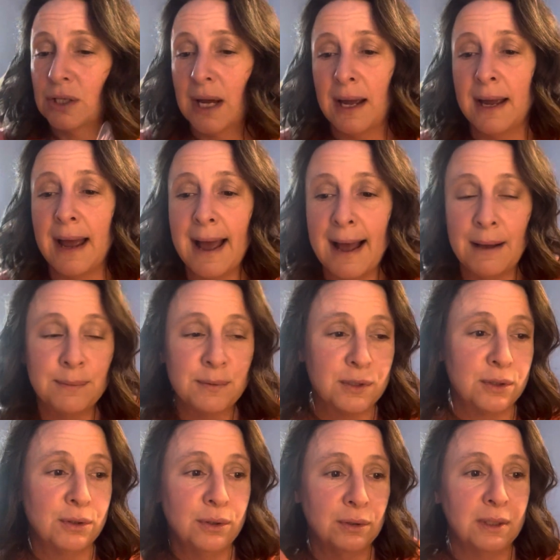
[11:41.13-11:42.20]
I
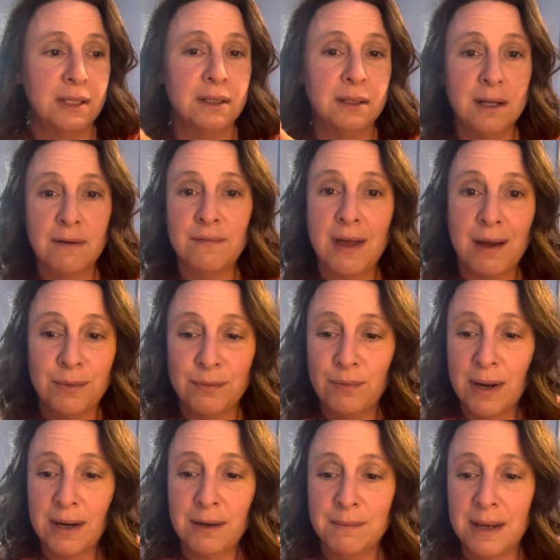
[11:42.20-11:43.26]
absolutely love that and would
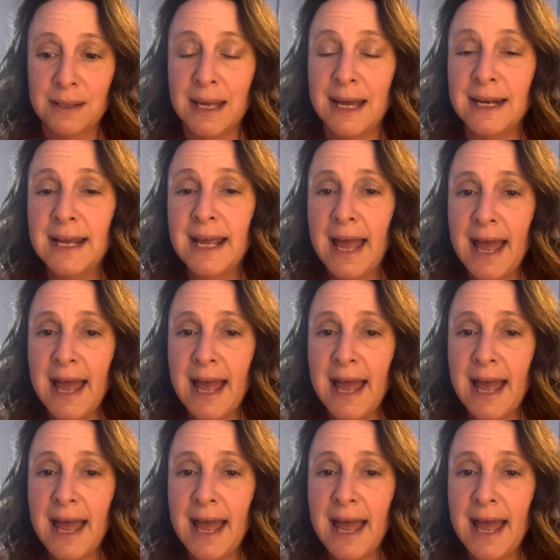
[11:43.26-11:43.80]
recommend that